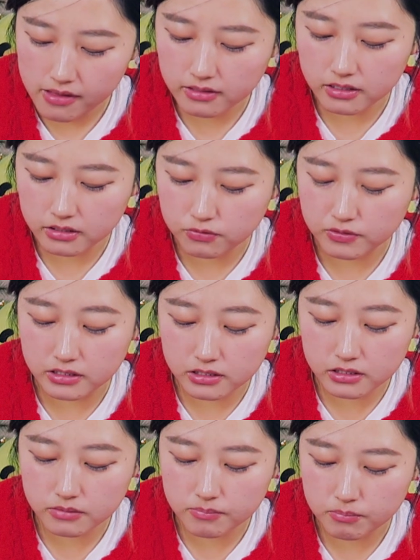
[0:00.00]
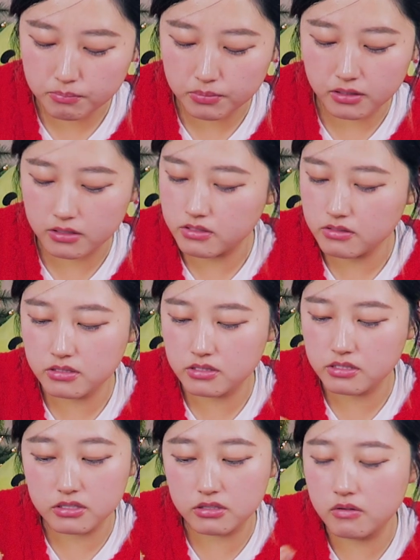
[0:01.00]
and I read it, but
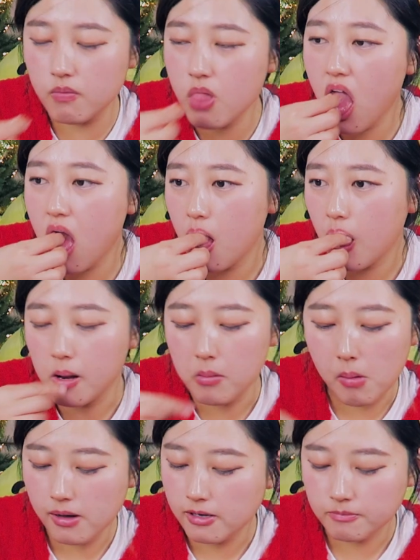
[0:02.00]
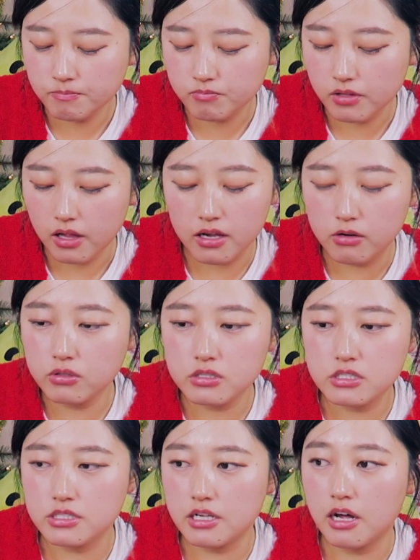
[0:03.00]
still, I don't
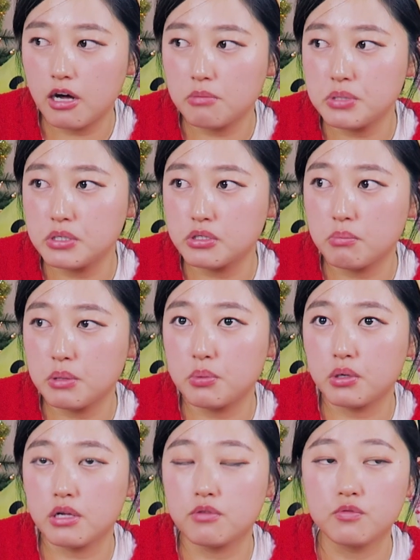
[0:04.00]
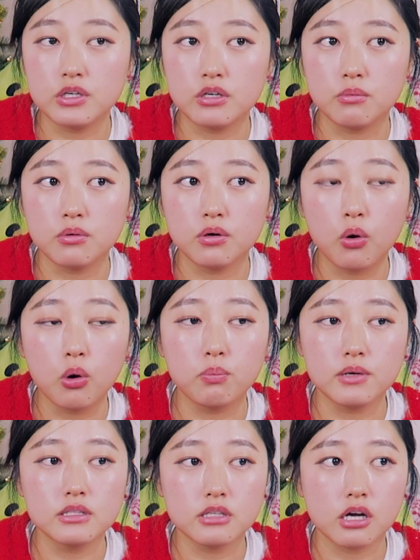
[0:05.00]
understand how some people can read a
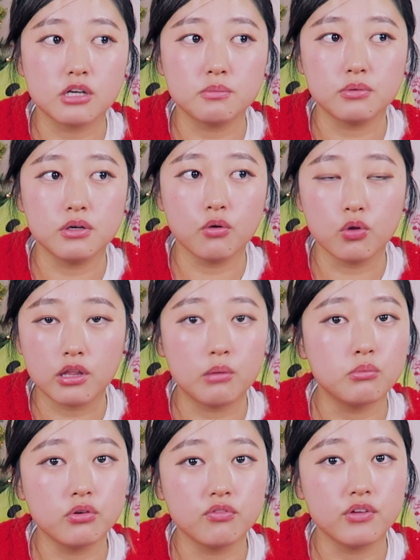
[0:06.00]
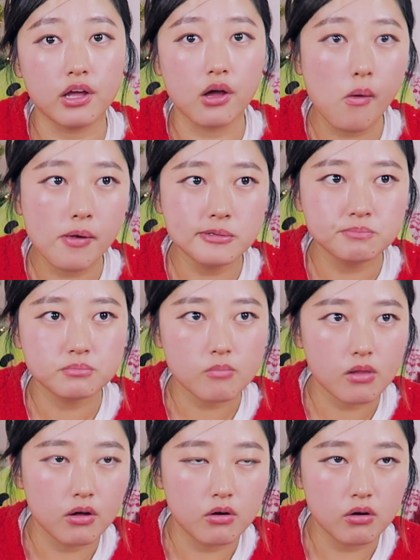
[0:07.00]
whole entire book without moving,
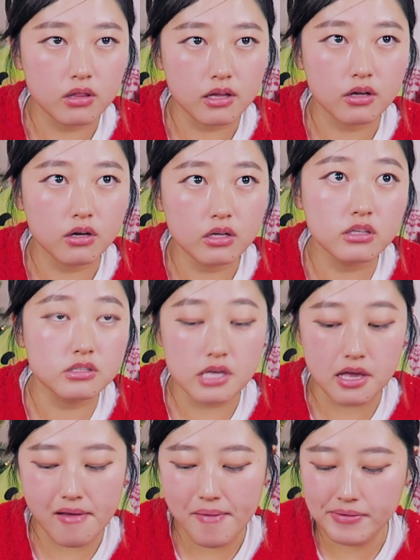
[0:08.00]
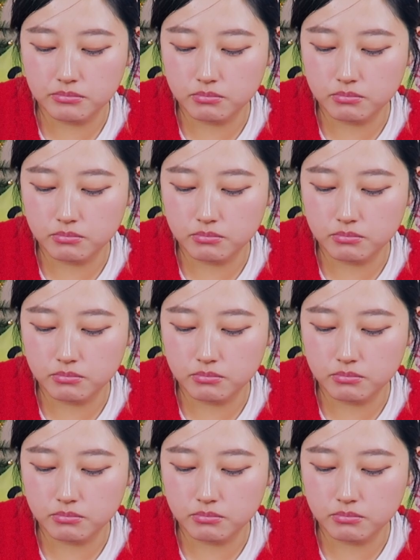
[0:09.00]
or like in a day.